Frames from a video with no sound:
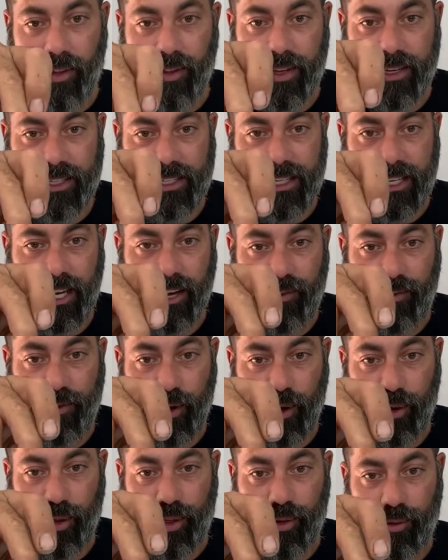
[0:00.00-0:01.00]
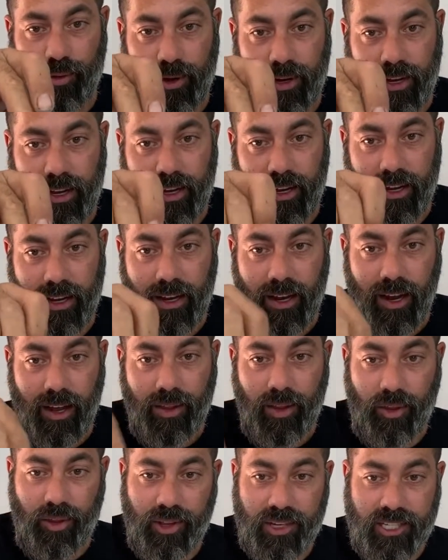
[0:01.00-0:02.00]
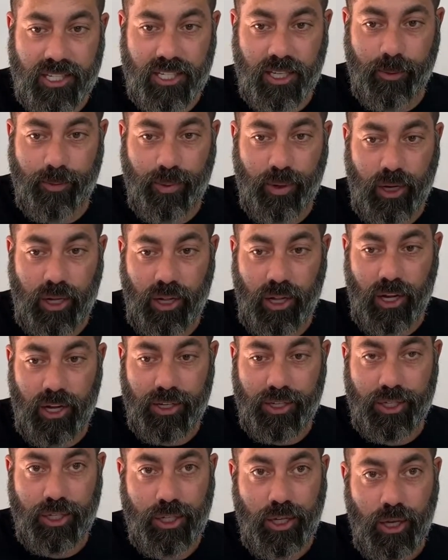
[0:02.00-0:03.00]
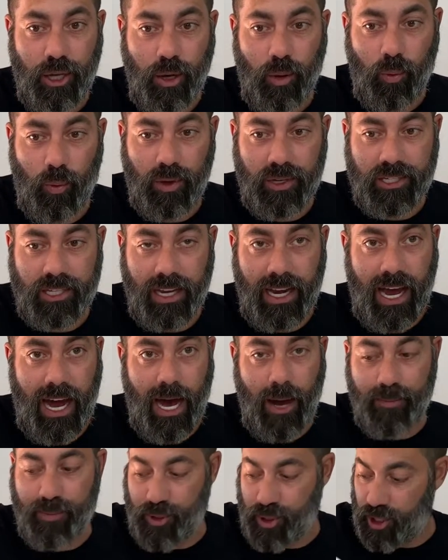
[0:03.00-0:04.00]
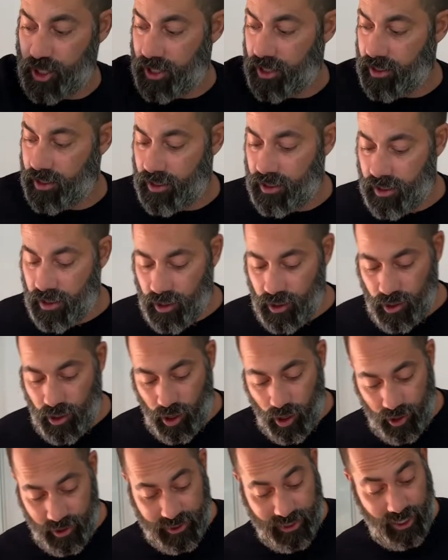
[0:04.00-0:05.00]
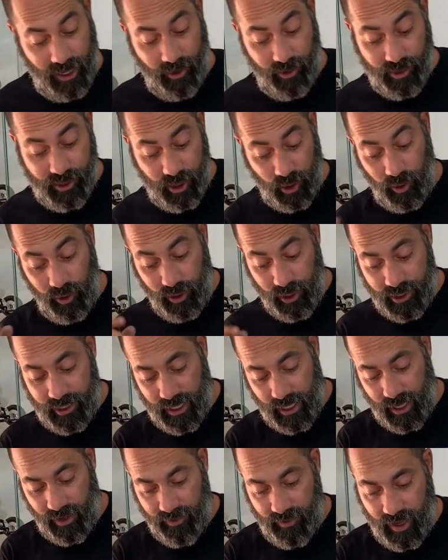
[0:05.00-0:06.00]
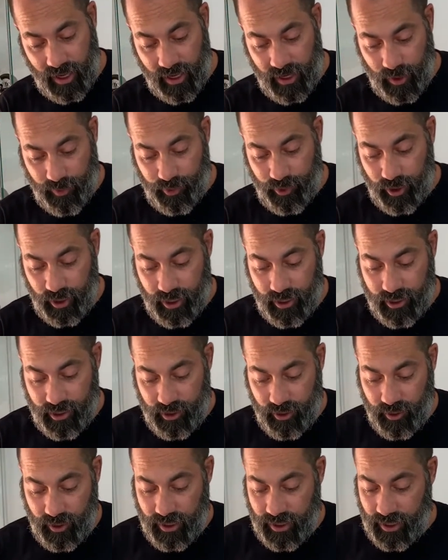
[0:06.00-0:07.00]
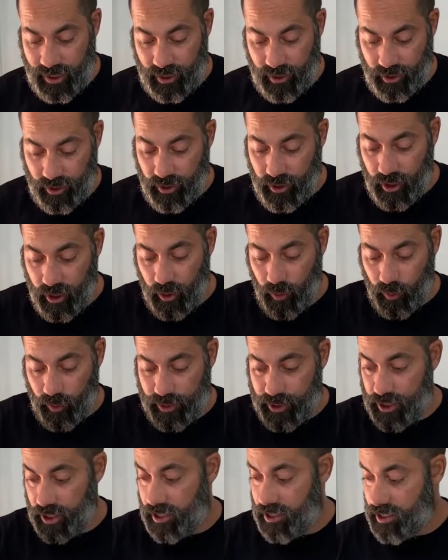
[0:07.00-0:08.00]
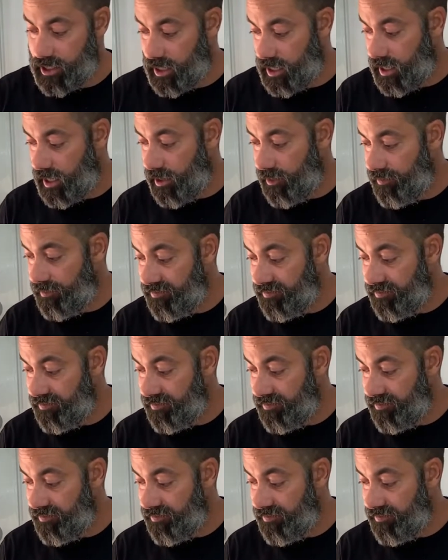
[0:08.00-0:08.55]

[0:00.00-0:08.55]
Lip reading: the DF03 that the slipper clutch was an option altogether. So it looks like I've got an upgraded unit here, which is kind